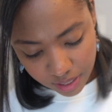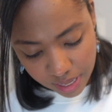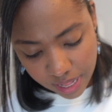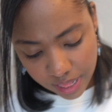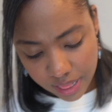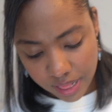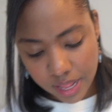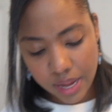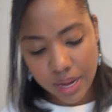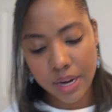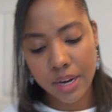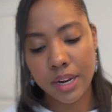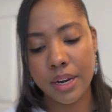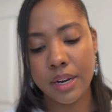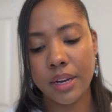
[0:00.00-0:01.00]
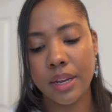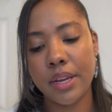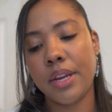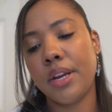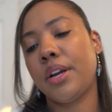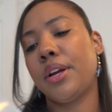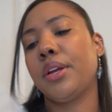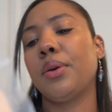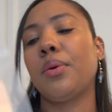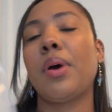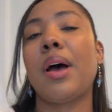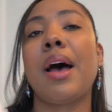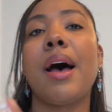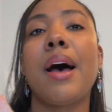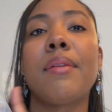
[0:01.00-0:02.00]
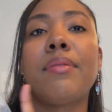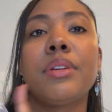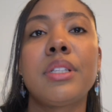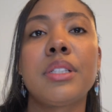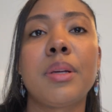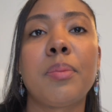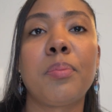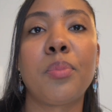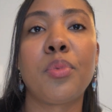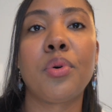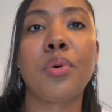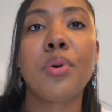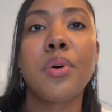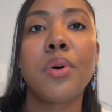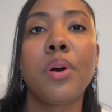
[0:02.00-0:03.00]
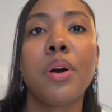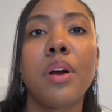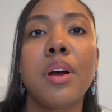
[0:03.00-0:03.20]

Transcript: And then in here you have some more